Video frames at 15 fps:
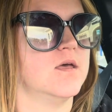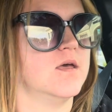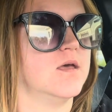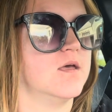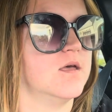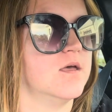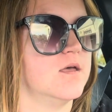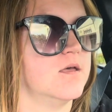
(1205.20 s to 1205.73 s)

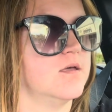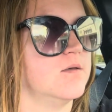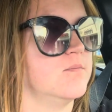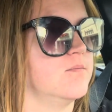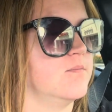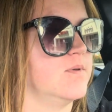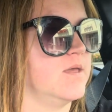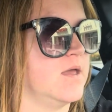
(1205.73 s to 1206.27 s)
Uh,
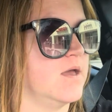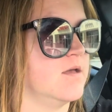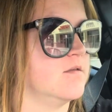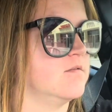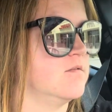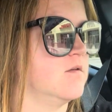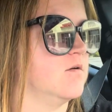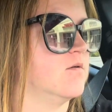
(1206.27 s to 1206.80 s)
but yeah,
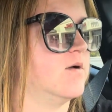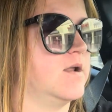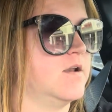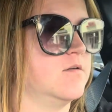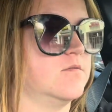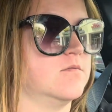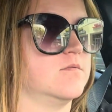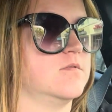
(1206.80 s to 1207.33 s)
so I
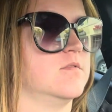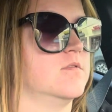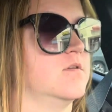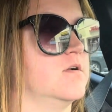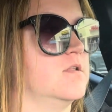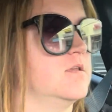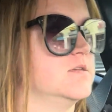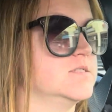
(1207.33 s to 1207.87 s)
know
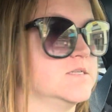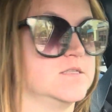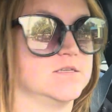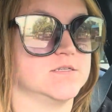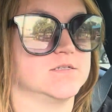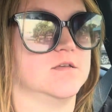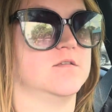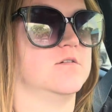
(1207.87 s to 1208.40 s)
they're at least in the
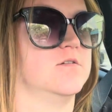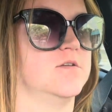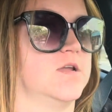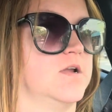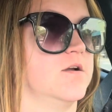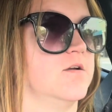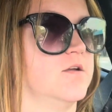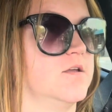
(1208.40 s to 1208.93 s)
southern
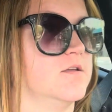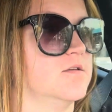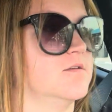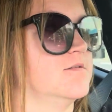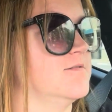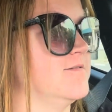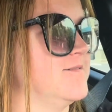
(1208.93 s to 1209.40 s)
area.